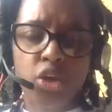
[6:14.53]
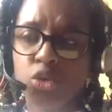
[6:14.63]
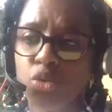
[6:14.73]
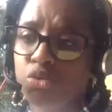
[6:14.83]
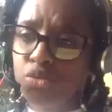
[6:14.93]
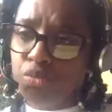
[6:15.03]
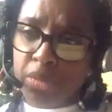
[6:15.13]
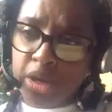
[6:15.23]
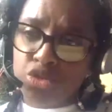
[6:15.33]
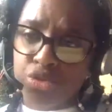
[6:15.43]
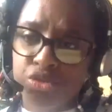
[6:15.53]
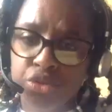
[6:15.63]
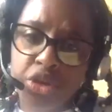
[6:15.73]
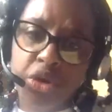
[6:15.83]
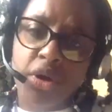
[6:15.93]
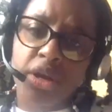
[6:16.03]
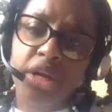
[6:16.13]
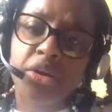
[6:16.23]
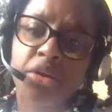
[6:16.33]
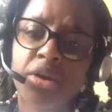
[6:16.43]
you'll major in studio art
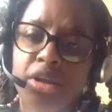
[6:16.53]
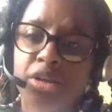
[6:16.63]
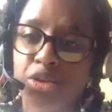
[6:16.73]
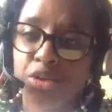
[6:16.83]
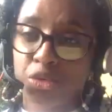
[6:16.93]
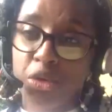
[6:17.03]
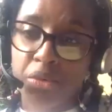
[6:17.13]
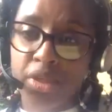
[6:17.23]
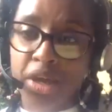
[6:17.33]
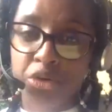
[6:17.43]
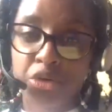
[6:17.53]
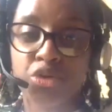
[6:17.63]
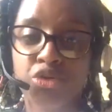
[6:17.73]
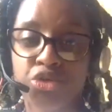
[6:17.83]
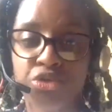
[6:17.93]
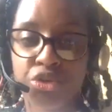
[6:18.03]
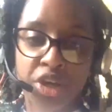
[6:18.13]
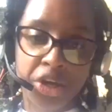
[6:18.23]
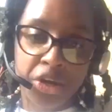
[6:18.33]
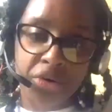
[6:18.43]
here, and then you'll go there your junior
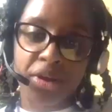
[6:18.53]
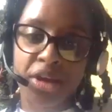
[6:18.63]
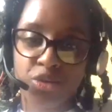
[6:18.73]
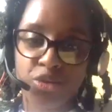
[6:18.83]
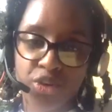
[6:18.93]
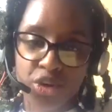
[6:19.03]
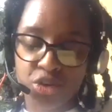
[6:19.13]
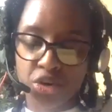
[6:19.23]
year and you'll finish in